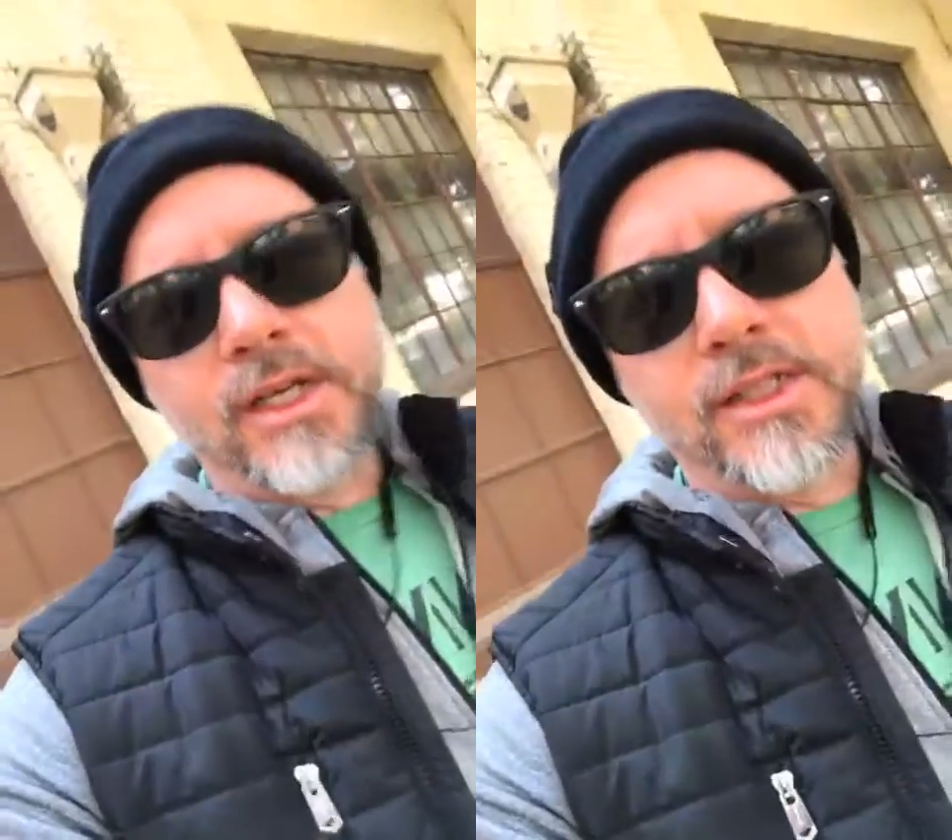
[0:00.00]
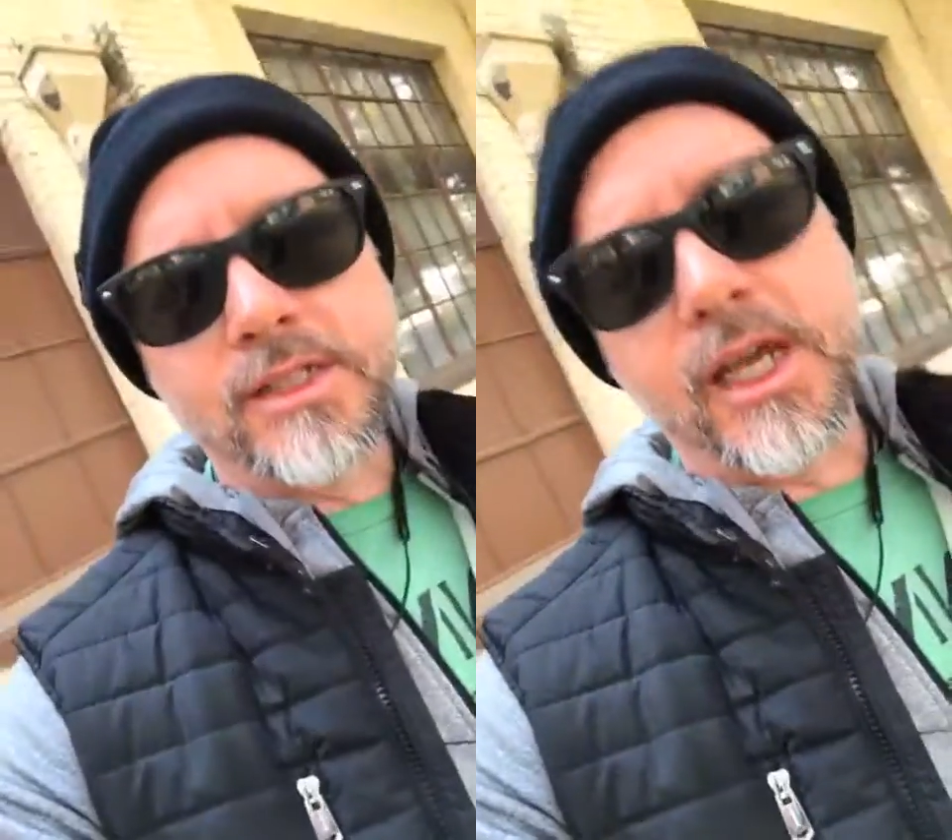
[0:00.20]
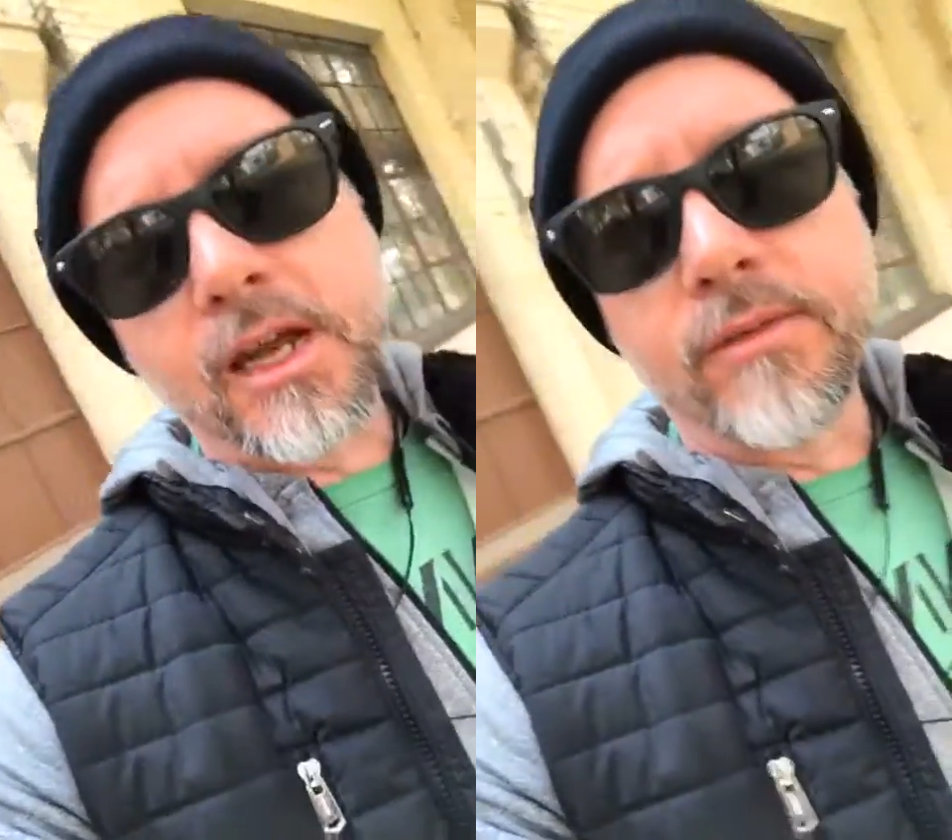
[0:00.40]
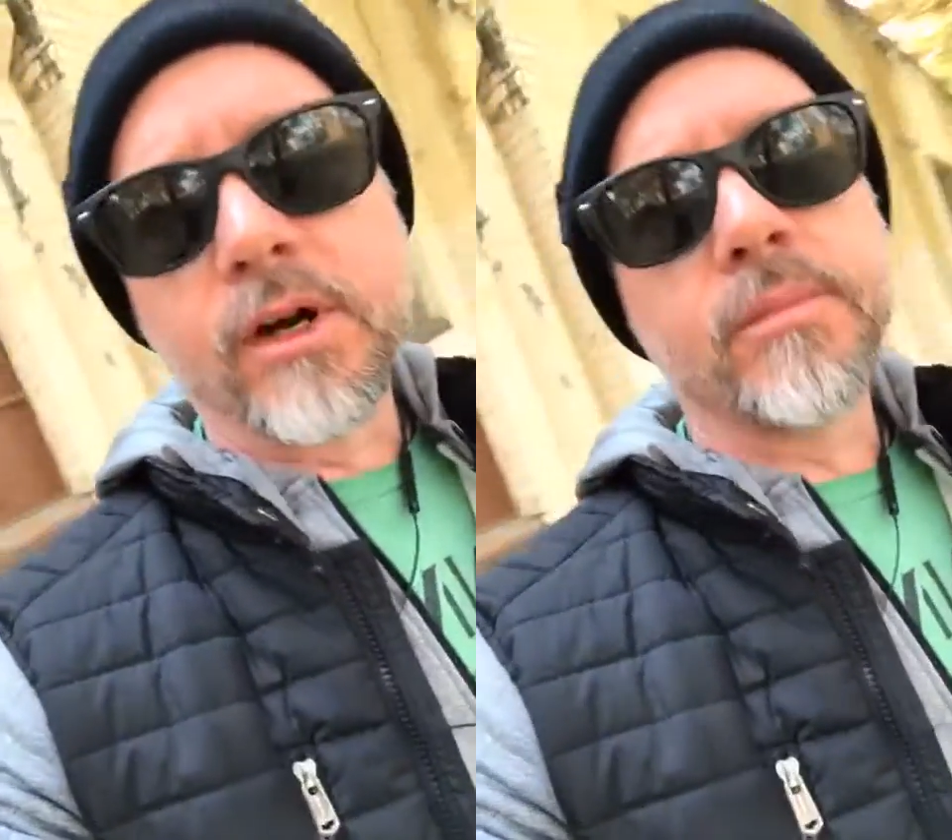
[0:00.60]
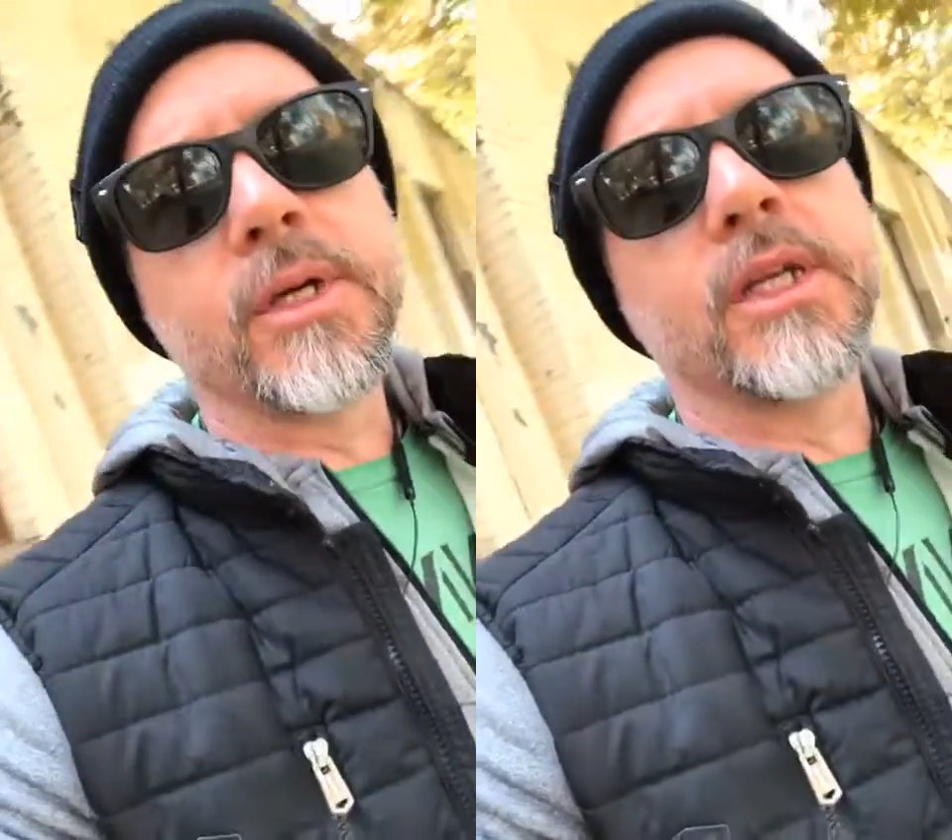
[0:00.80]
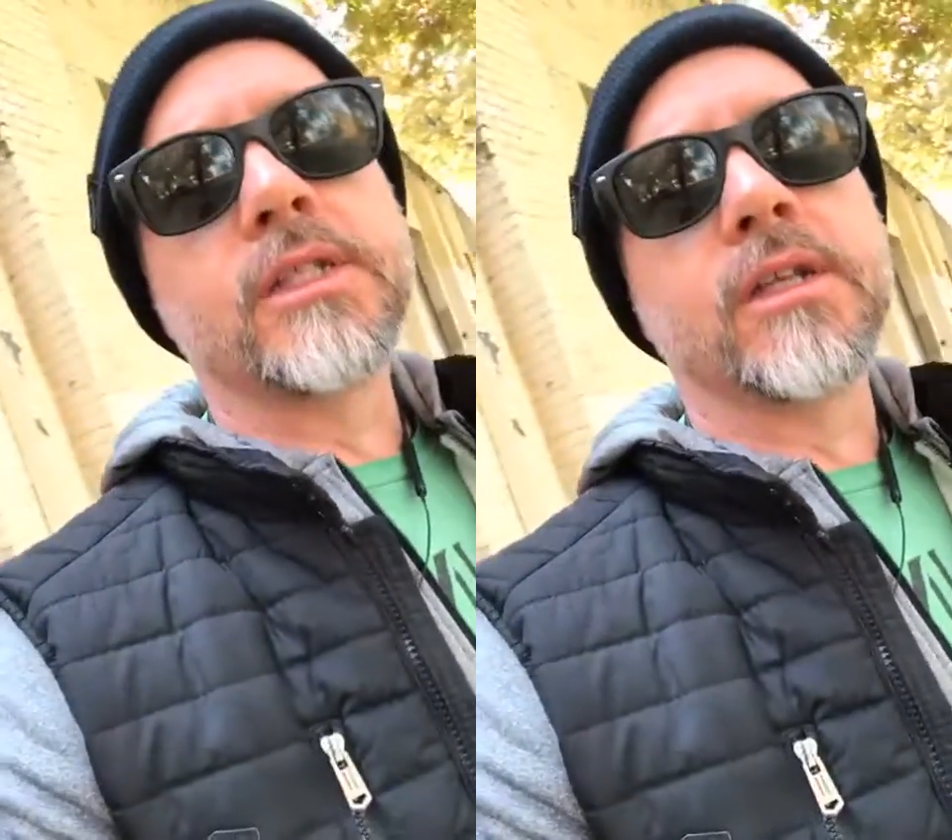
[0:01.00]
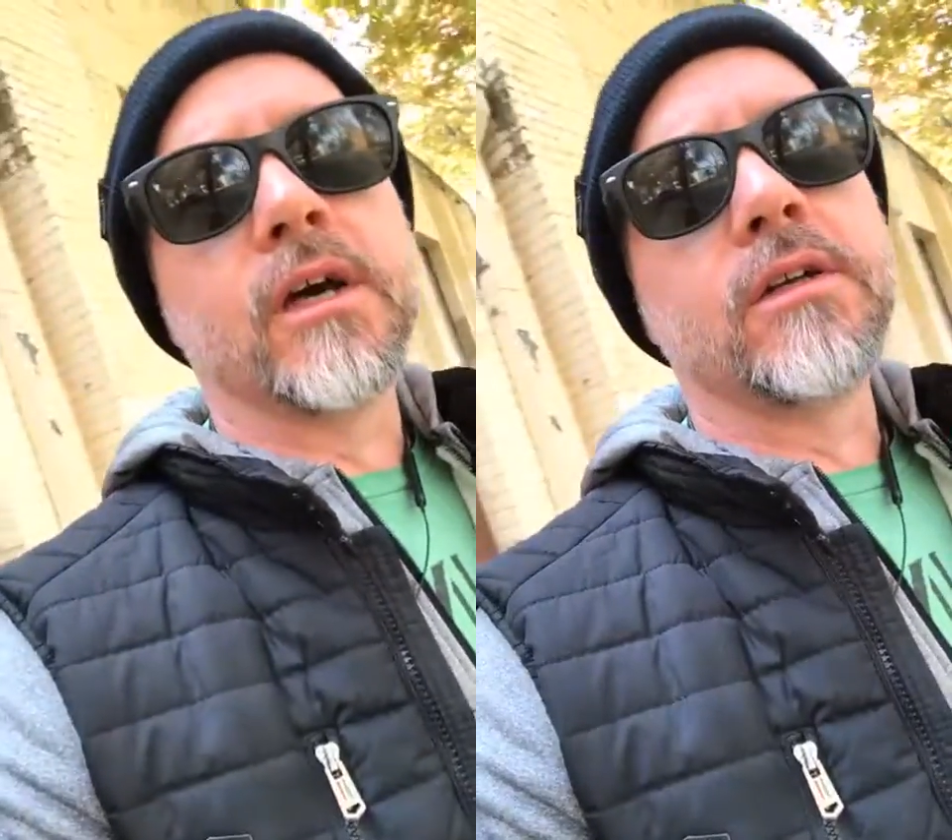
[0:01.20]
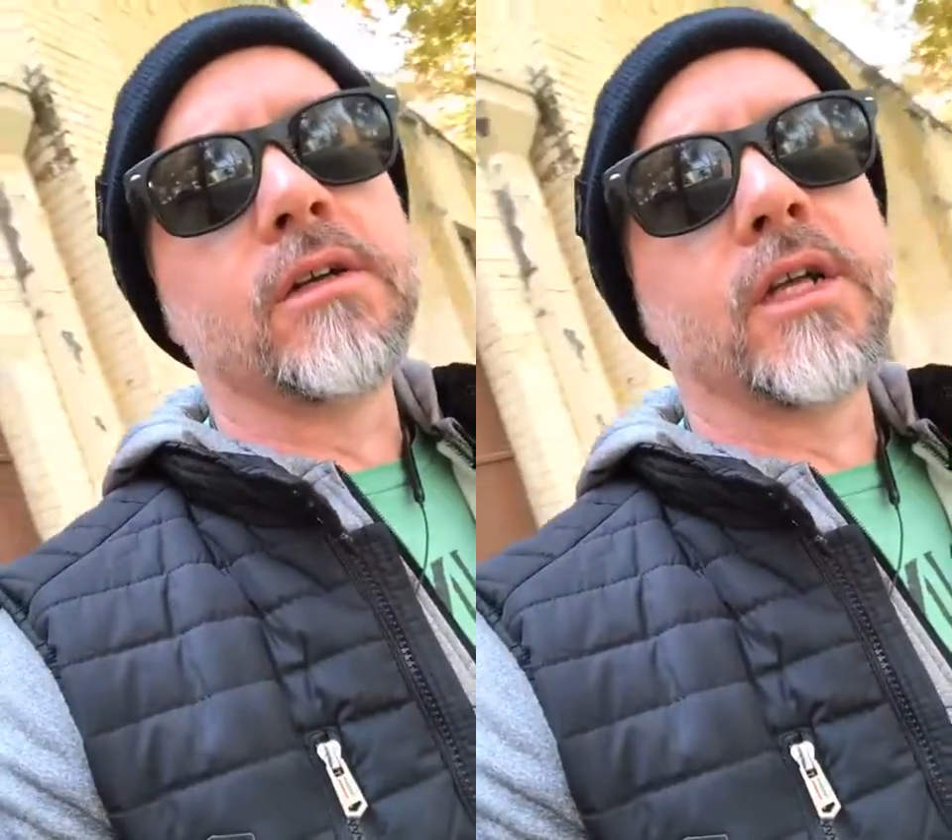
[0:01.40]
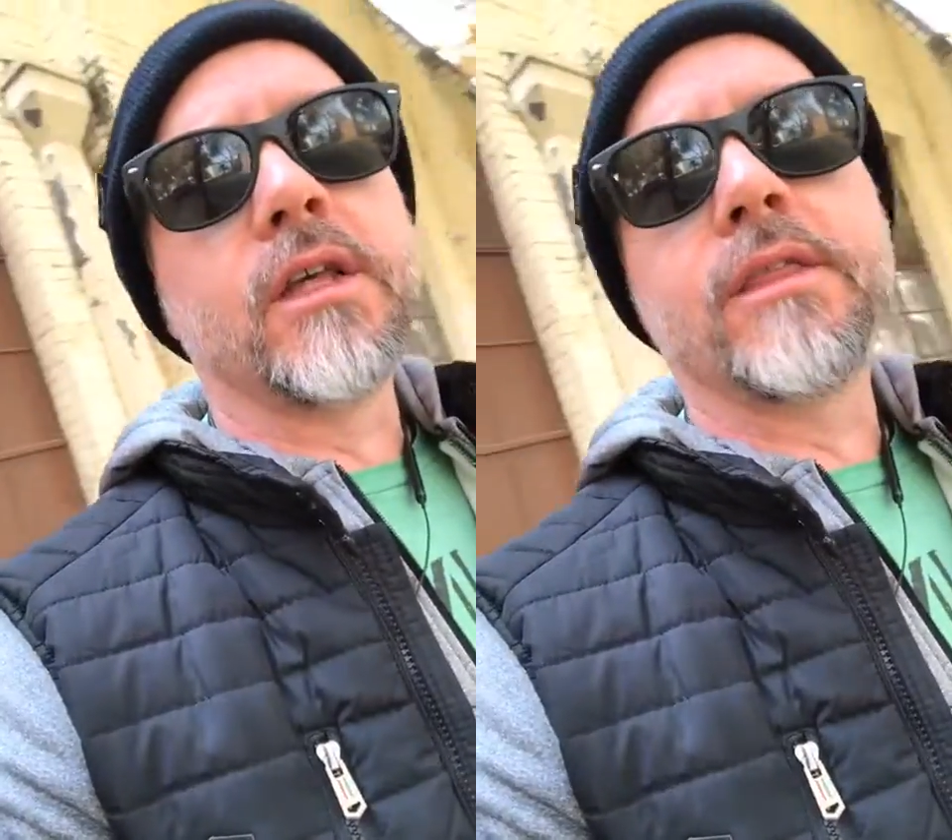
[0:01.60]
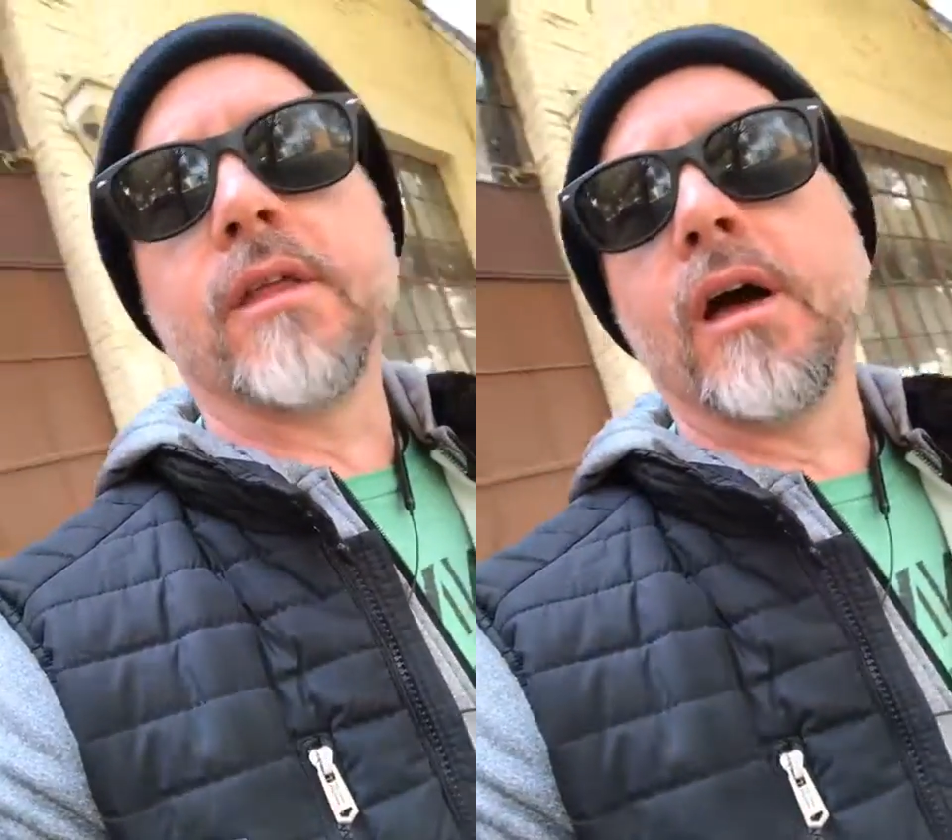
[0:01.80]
It's kind of urban. It's underneath